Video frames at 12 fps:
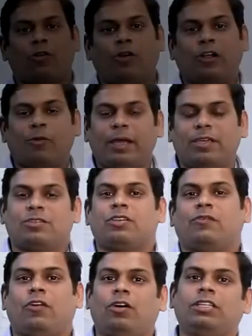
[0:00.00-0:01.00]
are going to make use
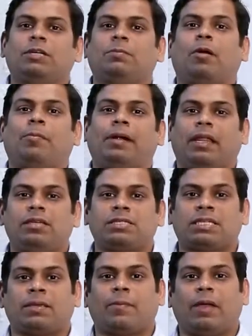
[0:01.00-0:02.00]
of all the
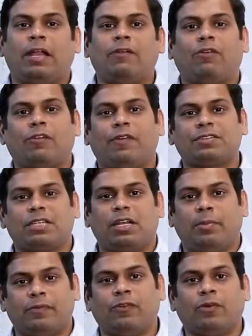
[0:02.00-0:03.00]
properties and what we have
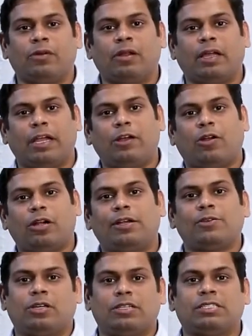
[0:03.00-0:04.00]
studied before in order
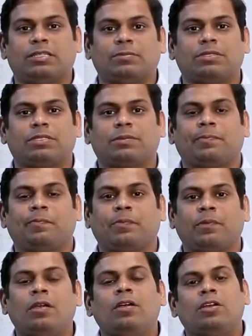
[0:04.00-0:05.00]
to solve sums.
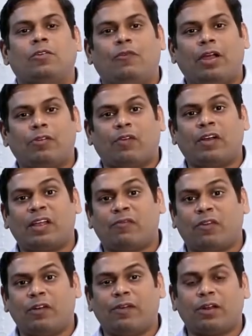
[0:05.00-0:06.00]
What we
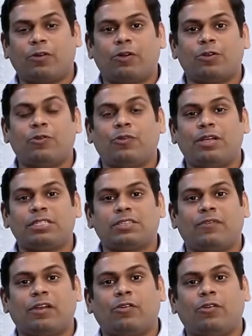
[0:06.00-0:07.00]
are going to do
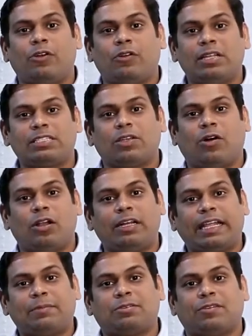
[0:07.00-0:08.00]
is we are going to list all
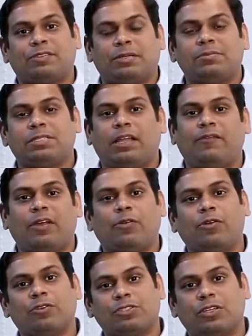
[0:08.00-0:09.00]
types of sums and we are
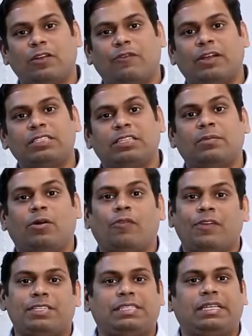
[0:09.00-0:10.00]
going to solve one sum
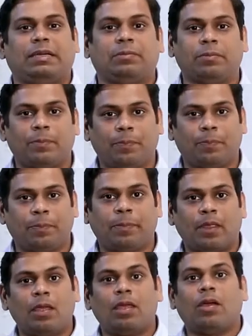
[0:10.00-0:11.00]
of each type.
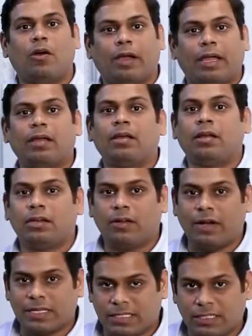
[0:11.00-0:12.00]
Okay,
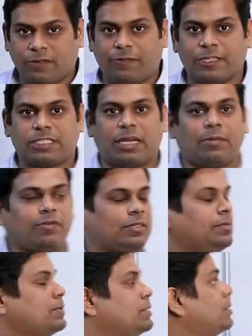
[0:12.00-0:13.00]
now let us see the first type of
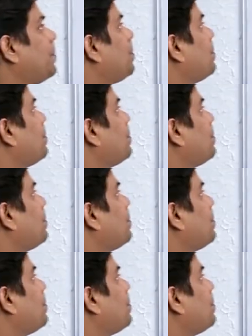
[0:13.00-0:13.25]
sums.